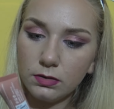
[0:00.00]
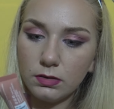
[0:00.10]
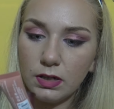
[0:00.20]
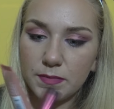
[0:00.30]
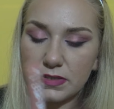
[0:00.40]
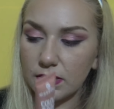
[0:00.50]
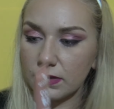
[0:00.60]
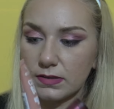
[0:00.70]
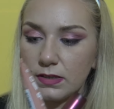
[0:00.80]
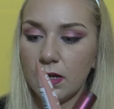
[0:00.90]

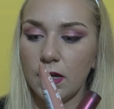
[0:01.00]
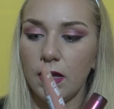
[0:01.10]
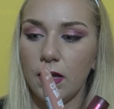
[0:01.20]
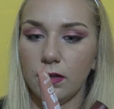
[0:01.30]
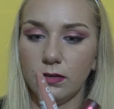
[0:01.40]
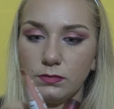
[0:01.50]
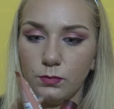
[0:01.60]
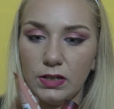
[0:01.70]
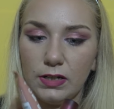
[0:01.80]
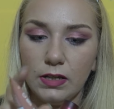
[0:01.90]
lipsticks,
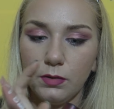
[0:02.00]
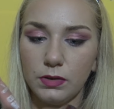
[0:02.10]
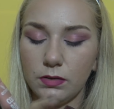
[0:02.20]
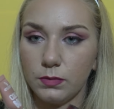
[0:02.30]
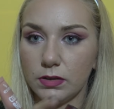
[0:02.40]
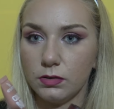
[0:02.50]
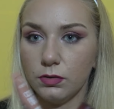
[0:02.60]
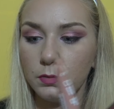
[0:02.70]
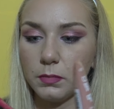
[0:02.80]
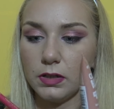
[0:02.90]
one liquid, one
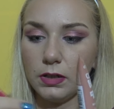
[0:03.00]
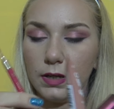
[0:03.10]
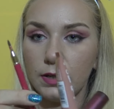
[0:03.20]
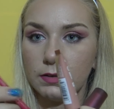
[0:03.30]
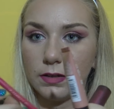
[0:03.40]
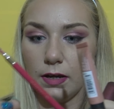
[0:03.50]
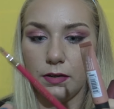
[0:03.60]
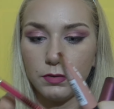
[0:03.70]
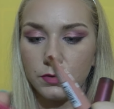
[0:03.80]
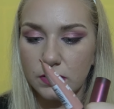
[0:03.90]
normal, and I
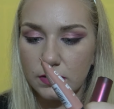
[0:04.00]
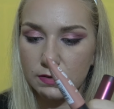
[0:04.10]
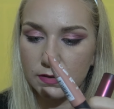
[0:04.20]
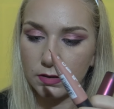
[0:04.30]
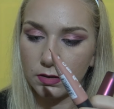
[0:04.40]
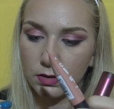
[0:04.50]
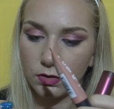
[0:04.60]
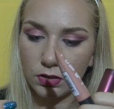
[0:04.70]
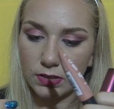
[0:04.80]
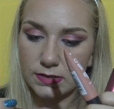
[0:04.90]
use this
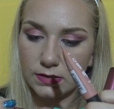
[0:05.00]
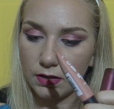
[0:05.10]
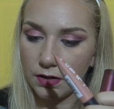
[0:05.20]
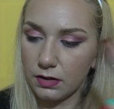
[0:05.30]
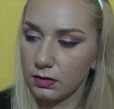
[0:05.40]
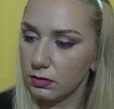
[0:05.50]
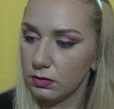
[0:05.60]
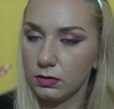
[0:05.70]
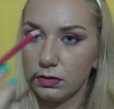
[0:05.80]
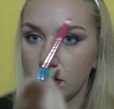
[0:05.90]
Colistar
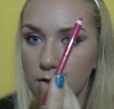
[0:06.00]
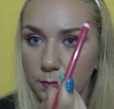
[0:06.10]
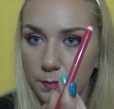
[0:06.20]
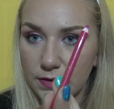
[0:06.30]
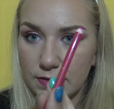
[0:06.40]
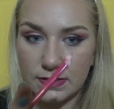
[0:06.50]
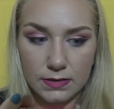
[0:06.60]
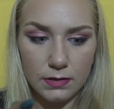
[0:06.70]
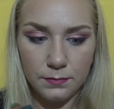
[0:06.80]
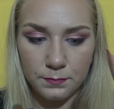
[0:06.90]
lip
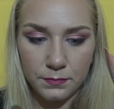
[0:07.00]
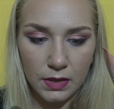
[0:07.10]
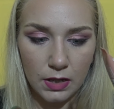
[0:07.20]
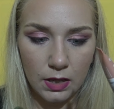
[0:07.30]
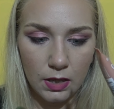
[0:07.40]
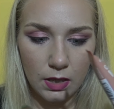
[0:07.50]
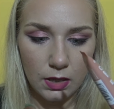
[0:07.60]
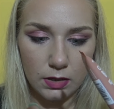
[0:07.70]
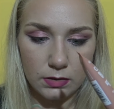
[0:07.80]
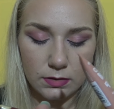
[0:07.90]
pencil
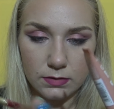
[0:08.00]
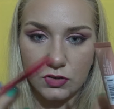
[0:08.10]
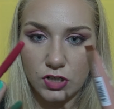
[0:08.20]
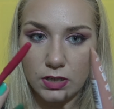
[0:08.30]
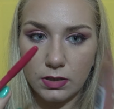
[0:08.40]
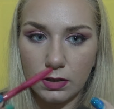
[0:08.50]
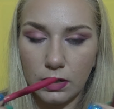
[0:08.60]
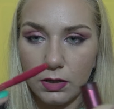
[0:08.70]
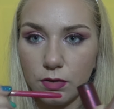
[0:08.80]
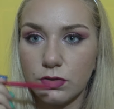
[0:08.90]
in this shade, and I
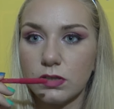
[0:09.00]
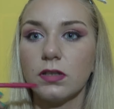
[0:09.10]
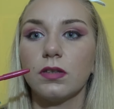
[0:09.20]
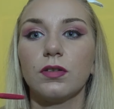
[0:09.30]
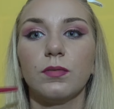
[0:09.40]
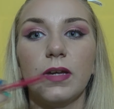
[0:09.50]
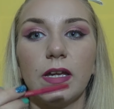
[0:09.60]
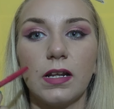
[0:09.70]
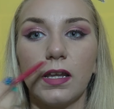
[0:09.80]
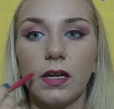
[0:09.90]
use it to
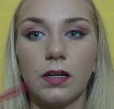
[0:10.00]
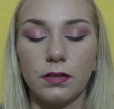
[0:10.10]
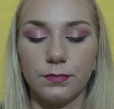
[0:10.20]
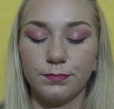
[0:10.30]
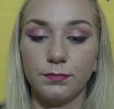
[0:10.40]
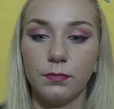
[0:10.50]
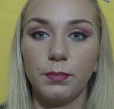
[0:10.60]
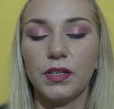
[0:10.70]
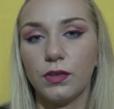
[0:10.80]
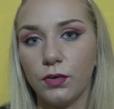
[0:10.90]
make like a
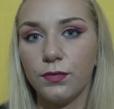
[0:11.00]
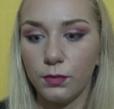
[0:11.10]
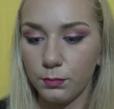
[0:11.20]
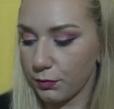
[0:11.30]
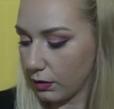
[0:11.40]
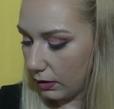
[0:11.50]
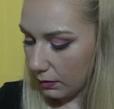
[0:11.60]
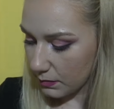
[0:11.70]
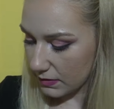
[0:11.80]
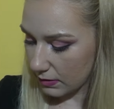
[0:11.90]
bit of ombre
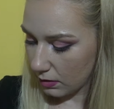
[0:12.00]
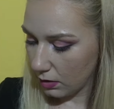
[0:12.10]
lips.